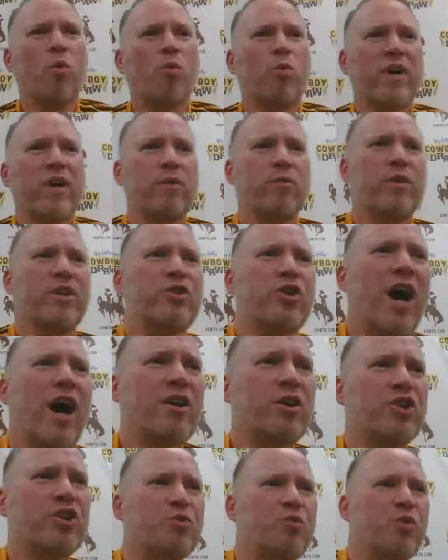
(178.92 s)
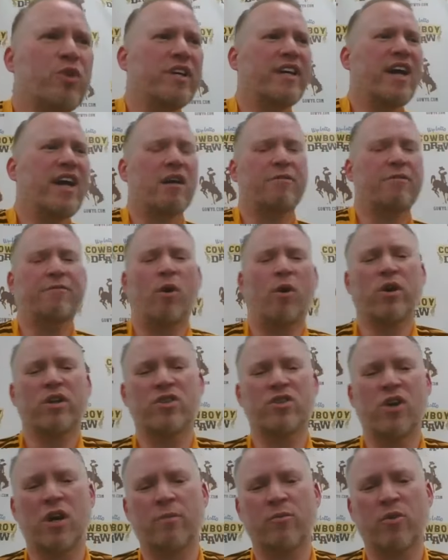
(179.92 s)
know, we tried to just really kind of
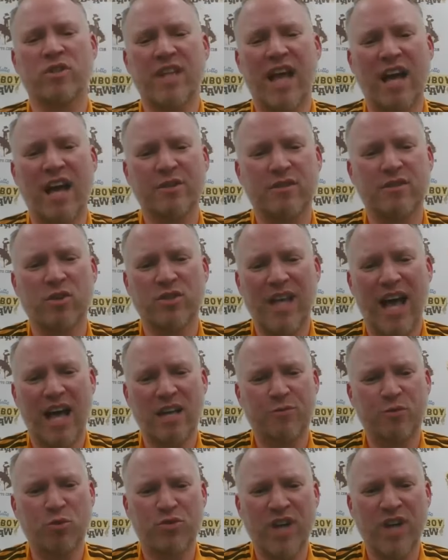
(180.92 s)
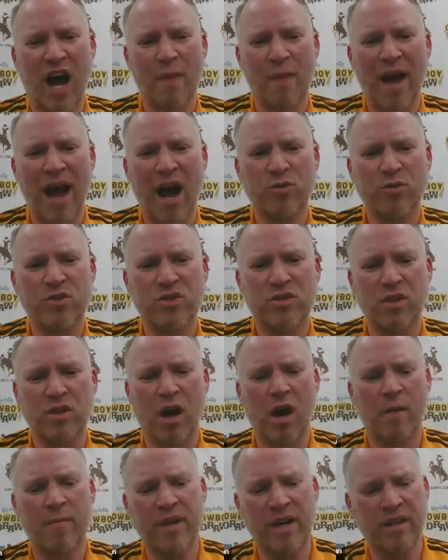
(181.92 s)
focus on them those last few timeouts,
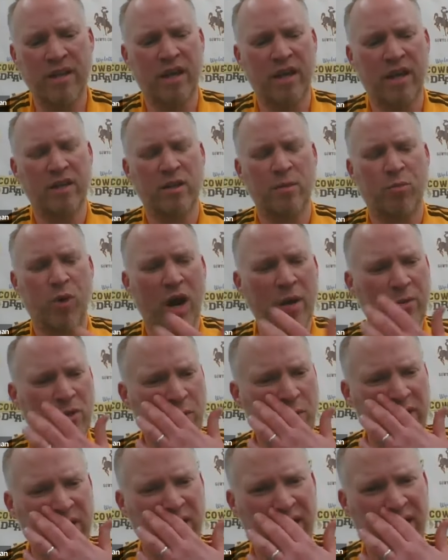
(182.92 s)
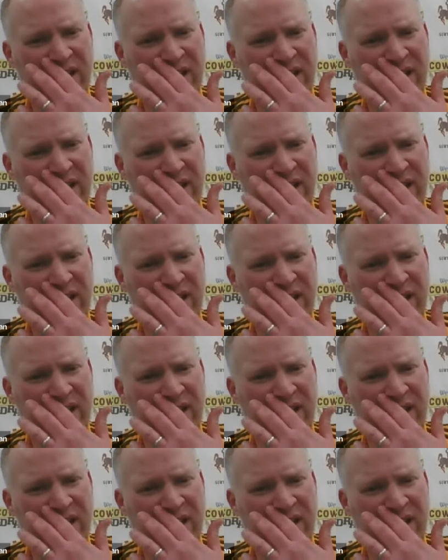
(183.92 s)
and in the break between